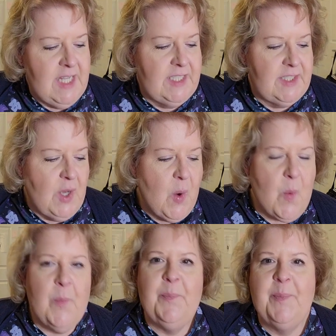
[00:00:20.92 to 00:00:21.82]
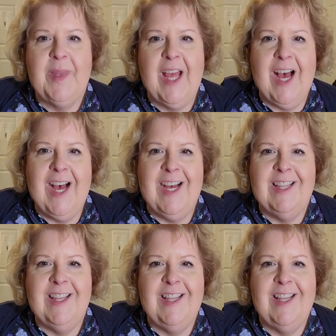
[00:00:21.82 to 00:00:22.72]
So,
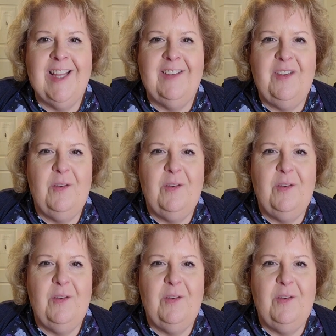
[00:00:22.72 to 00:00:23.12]
uh, as